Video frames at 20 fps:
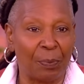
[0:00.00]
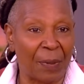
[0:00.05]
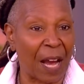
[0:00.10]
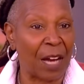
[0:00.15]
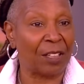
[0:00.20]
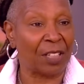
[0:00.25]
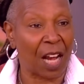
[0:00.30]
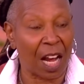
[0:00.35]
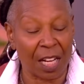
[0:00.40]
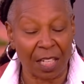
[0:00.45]

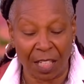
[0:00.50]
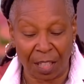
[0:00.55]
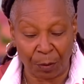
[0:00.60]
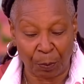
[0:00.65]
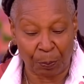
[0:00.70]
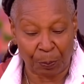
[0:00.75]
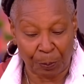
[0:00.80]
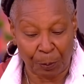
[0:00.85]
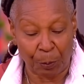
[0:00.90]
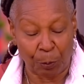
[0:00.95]
about uh,
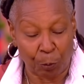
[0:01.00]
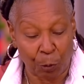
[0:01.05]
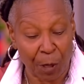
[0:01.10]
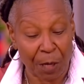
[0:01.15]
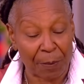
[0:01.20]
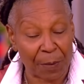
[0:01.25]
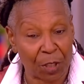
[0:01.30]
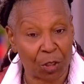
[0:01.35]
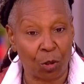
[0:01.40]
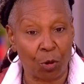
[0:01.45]

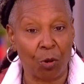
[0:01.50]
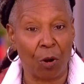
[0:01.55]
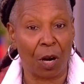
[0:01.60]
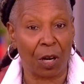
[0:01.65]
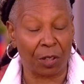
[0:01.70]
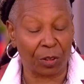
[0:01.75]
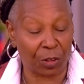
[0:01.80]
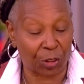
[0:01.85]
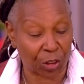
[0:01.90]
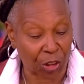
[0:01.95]
women who
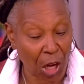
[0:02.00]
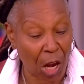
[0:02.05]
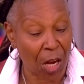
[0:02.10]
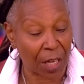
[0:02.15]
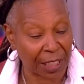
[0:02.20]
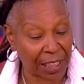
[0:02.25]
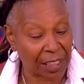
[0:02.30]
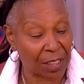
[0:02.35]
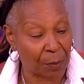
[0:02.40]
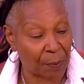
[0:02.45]
are
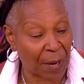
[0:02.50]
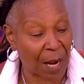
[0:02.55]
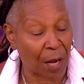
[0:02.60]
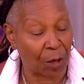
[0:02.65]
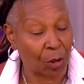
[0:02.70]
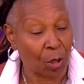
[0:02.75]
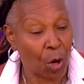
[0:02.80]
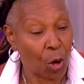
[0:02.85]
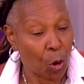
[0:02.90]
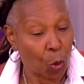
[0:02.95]
talking
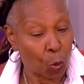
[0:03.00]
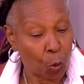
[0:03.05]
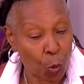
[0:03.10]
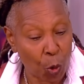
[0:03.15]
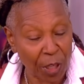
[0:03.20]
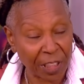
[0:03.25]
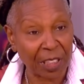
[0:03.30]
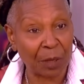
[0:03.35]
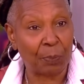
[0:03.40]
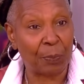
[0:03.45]
about
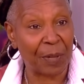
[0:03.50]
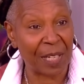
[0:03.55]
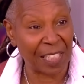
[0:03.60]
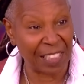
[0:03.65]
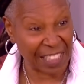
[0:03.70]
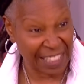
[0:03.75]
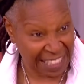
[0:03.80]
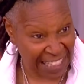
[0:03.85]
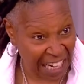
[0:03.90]
what's been